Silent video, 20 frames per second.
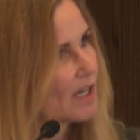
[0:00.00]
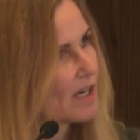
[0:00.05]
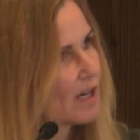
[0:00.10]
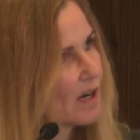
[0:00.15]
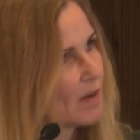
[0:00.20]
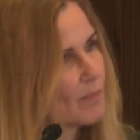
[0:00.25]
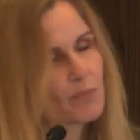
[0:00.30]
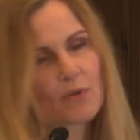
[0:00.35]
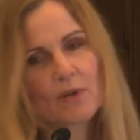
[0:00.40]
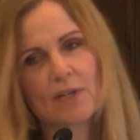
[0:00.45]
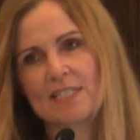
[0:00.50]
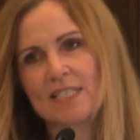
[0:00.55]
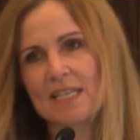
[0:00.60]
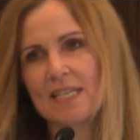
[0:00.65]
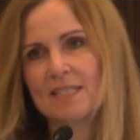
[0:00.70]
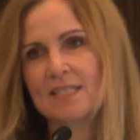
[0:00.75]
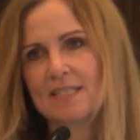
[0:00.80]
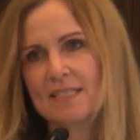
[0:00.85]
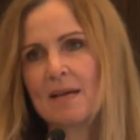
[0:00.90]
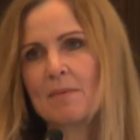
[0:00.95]
are pretty
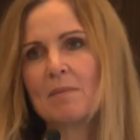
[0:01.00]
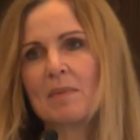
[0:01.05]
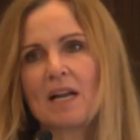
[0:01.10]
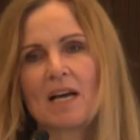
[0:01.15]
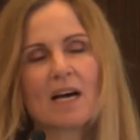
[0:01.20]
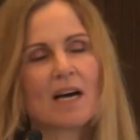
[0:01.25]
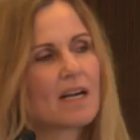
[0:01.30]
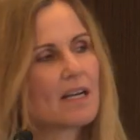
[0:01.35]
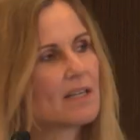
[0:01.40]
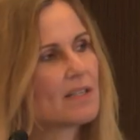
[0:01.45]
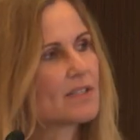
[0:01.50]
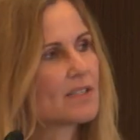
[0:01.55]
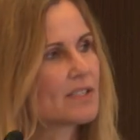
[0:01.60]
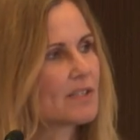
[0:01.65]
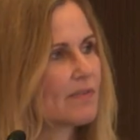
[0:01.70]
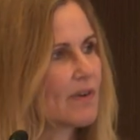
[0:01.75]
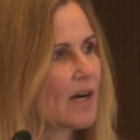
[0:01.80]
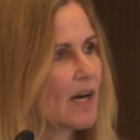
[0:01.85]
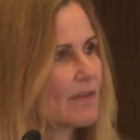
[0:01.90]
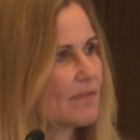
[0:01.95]
similar
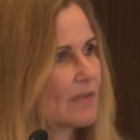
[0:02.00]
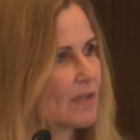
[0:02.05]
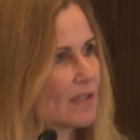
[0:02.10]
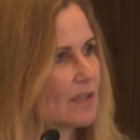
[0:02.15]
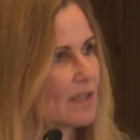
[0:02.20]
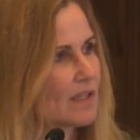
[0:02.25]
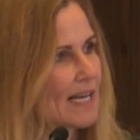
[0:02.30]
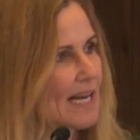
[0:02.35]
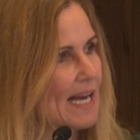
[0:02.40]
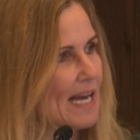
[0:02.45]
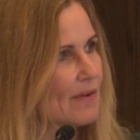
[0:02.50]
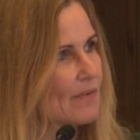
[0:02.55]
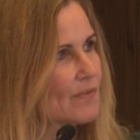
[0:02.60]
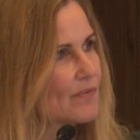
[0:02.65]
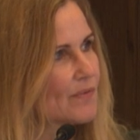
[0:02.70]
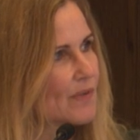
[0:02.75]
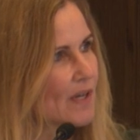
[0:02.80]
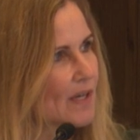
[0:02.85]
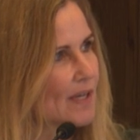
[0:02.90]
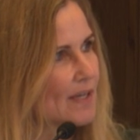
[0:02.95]
survival at
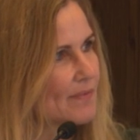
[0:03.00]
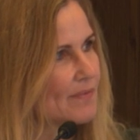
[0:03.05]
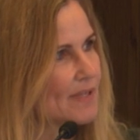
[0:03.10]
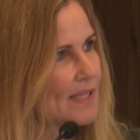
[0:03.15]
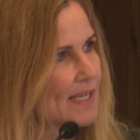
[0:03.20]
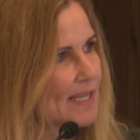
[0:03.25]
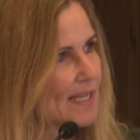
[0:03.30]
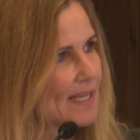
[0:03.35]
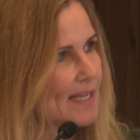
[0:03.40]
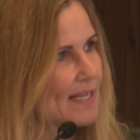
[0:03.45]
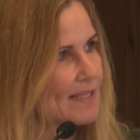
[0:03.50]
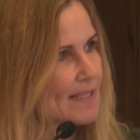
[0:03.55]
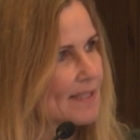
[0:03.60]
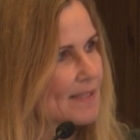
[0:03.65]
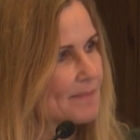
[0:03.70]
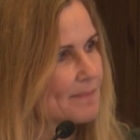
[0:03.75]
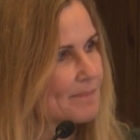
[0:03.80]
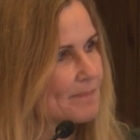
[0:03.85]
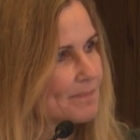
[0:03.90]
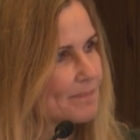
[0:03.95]
5
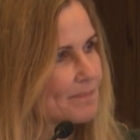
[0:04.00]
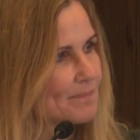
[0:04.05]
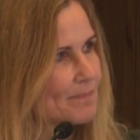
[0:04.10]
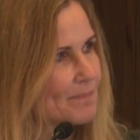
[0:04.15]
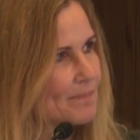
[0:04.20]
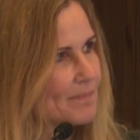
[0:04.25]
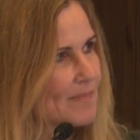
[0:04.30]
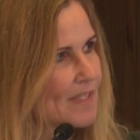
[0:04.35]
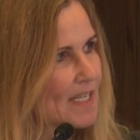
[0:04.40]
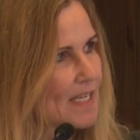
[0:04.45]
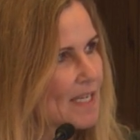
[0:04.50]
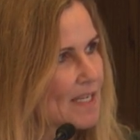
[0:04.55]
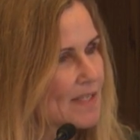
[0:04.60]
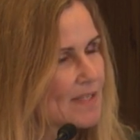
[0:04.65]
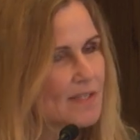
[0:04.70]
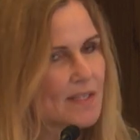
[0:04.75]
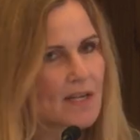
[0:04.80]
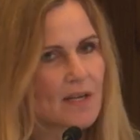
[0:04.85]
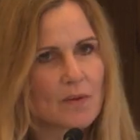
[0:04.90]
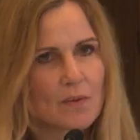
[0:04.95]
years.
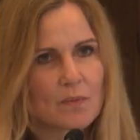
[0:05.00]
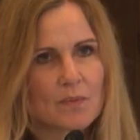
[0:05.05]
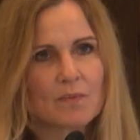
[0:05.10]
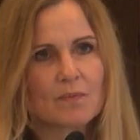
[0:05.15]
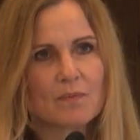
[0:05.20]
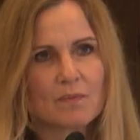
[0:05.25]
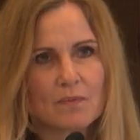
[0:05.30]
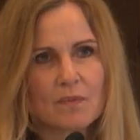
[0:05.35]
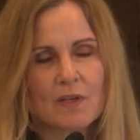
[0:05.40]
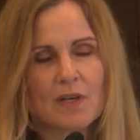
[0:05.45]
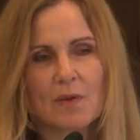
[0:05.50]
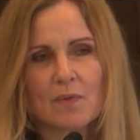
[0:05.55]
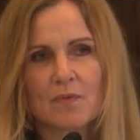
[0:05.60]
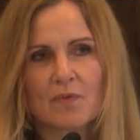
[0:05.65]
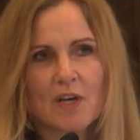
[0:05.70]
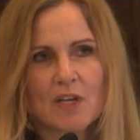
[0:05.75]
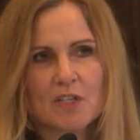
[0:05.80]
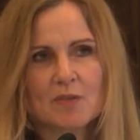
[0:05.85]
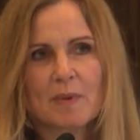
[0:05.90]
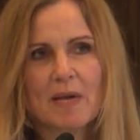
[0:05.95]
So,
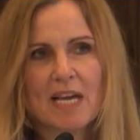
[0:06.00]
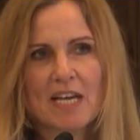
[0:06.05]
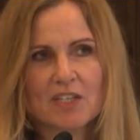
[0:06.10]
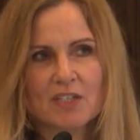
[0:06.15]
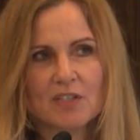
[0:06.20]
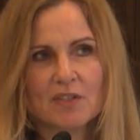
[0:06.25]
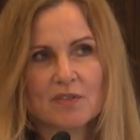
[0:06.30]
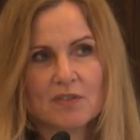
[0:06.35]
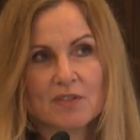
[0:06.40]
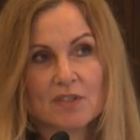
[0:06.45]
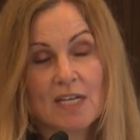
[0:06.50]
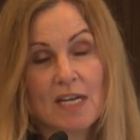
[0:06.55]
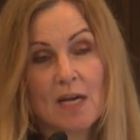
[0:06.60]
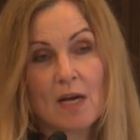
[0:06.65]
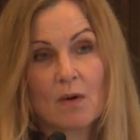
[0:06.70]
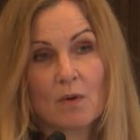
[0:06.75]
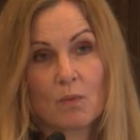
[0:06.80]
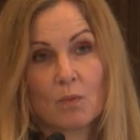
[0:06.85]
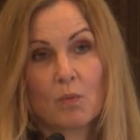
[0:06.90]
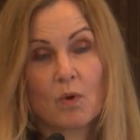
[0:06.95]
those patients,
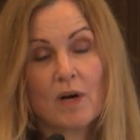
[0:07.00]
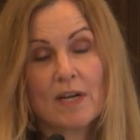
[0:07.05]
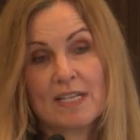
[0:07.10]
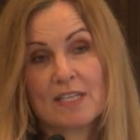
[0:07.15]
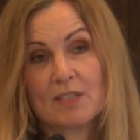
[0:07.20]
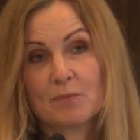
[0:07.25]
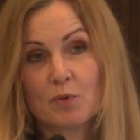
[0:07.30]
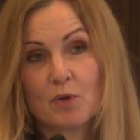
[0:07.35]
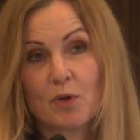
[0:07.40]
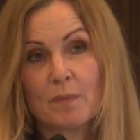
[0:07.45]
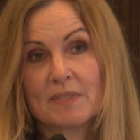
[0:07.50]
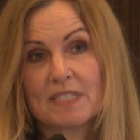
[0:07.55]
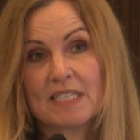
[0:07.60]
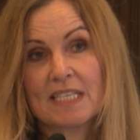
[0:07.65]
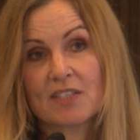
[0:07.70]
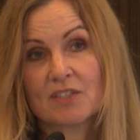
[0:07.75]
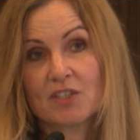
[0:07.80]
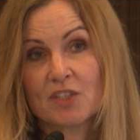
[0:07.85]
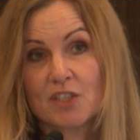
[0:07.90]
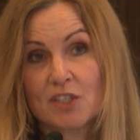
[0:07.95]
one, it's prompting
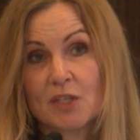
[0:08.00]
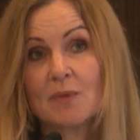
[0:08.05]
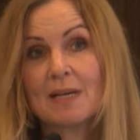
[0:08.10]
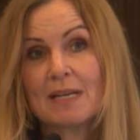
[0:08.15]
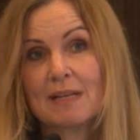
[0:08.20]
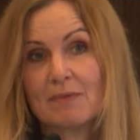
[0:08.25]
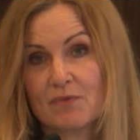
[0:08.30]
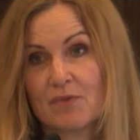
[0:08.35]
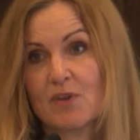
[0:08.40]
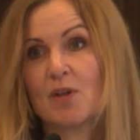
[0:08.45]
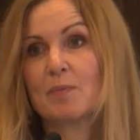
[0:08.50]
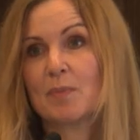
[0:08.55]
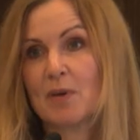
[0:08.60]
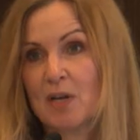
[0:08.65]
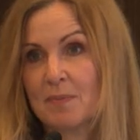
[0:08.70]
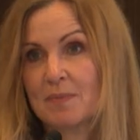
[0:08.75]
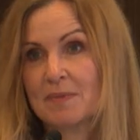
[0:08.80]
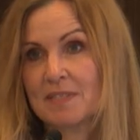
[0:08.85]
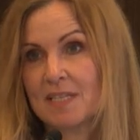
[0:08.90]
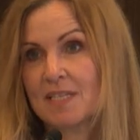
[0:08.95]
us to do a lymph node
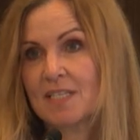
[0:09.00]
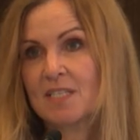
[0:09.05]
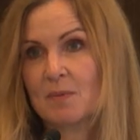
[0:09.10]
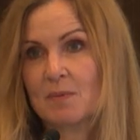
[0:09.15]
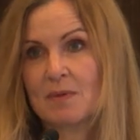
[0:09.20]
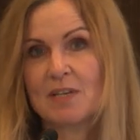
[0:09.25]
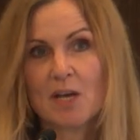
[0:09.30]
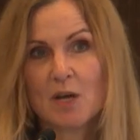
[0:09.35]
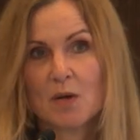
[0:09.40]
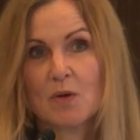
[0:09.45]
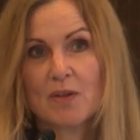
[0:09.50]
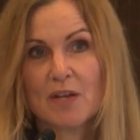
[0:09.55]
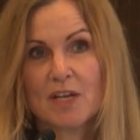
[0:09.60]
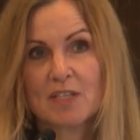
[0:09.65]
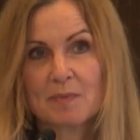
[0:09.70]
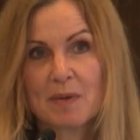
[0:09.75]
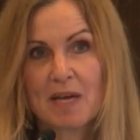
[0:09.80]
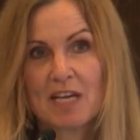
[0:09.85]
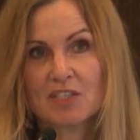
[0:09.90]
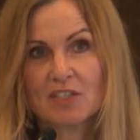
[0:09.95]
biopsy, so we know who those
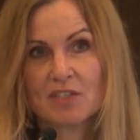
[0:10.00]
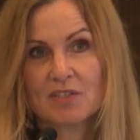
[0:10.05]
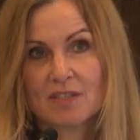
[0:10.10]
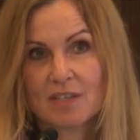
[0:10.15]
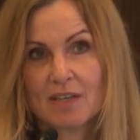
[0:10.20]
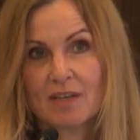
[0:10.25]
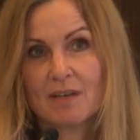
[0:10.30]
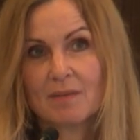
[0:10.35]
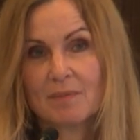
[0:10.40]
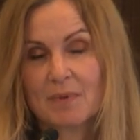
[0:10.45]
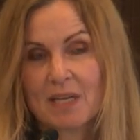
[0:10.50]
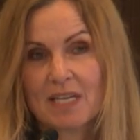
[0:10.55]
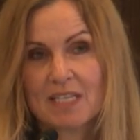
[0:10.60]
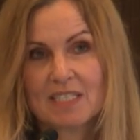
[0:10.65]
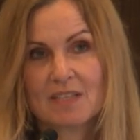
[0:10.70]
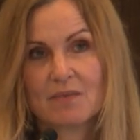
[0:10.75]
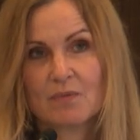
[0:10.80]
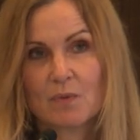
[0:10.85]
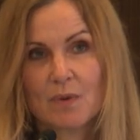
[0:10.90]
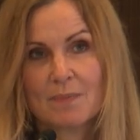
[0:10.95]
patients are, because
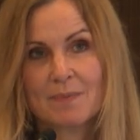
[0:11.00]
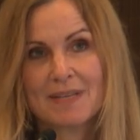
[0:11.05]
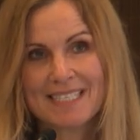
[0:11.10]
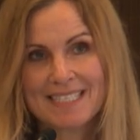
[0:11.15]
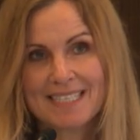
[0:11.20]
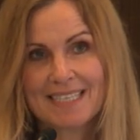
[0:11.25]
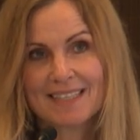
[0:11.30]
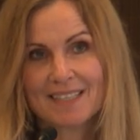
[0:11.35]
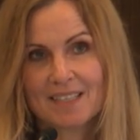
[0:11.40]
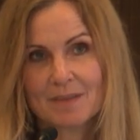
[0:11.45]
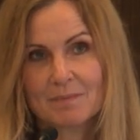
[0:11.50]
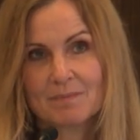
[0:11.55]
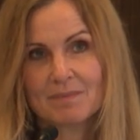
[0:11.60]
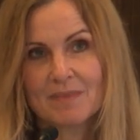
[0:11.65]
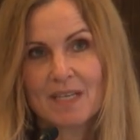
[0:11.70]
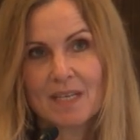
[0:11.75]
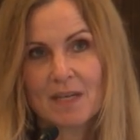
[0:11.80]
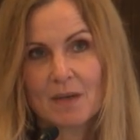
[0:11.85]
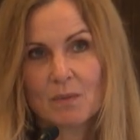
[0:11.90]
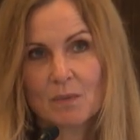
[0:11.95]
if we're missing them,
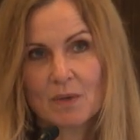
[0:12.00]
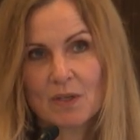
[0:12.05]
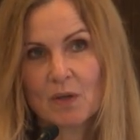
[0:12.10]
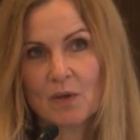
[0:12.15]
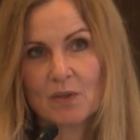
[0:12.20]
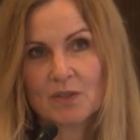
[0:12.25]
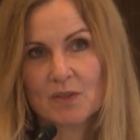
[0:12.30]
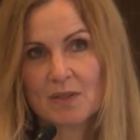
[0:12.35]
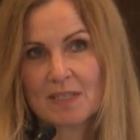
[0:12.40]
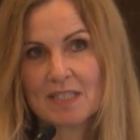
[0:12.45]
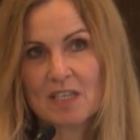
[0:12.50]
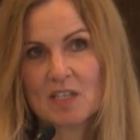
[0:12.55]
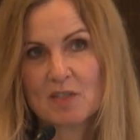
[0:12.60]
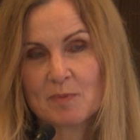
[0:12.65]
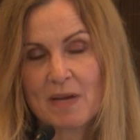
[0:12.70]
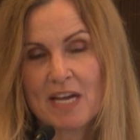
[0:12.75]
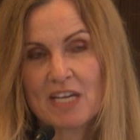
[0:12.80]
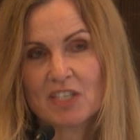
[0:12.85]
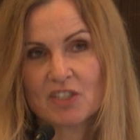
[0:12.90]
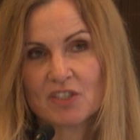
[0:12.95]
we're not doing those
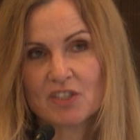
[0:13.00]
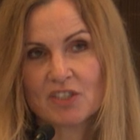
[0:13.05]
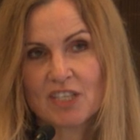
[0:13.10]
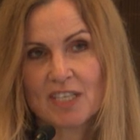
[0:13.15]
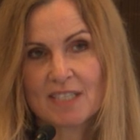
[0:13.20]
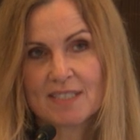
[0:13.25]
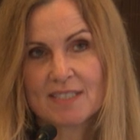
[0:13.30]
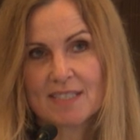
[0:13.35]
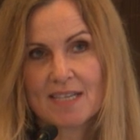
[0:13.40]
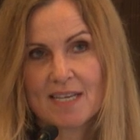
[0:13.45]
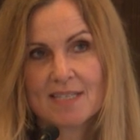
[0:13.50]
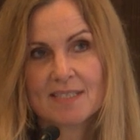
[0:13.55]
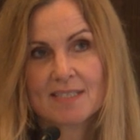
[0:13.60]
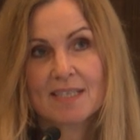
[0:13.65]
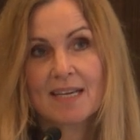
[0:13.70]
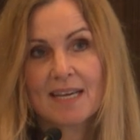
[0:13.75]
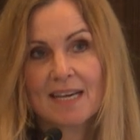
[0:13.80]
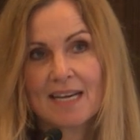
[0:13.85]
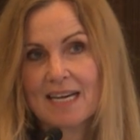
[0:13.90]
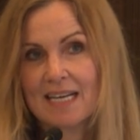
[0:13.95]
patients justice.
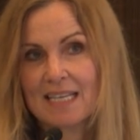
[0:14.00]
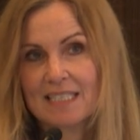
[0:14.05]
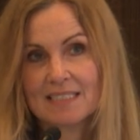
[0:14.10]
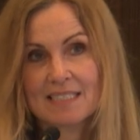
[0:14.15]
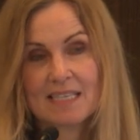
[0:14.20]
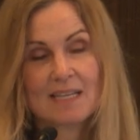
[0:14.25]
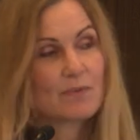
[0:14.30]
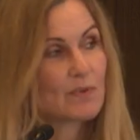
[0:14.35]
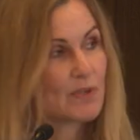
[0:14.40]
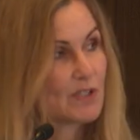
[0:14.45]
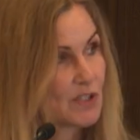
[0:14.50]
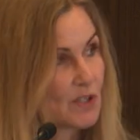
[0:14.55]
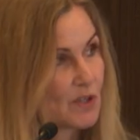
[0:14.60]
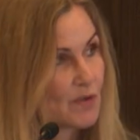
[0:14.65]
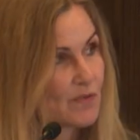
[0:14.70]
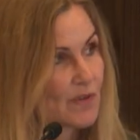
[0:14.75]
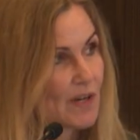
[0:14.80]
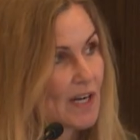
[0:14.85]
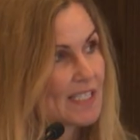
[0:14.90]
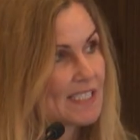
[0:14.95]
And if we do
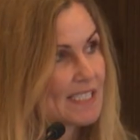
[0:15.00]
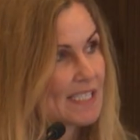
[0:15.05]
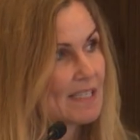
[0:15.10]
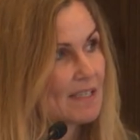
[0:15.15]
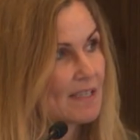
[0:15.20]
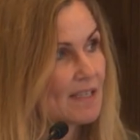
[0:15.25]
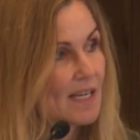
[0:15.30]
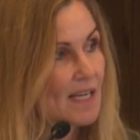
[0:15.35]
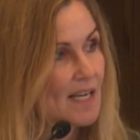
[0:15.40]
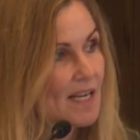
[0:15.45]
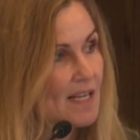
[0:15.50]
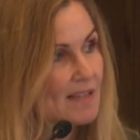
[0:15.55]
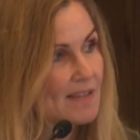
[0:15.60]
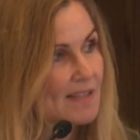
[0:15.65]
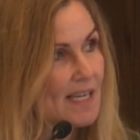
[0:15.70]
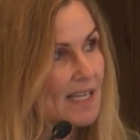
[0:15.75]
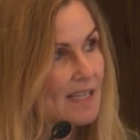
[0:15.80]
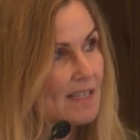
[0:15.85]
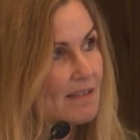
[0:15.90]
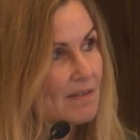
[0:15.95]
find it,
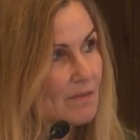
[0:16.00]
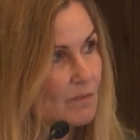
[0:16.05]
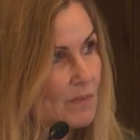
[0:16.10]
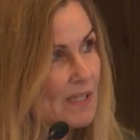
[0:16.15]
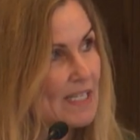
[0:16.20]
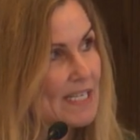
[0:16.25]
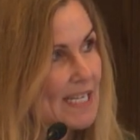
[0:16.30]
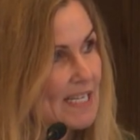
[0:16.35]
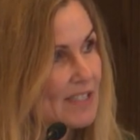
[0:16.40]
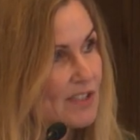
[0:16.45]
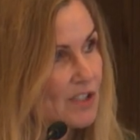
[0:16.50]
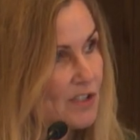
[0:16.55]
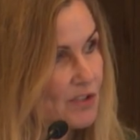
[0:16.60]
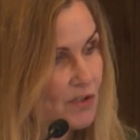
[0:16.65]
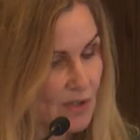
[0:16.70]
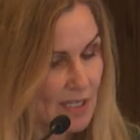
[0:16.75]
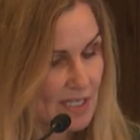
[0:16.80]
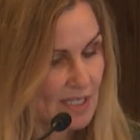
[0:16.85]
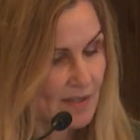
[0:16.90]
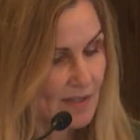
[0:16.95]
then we need to
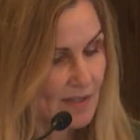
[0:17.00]
treat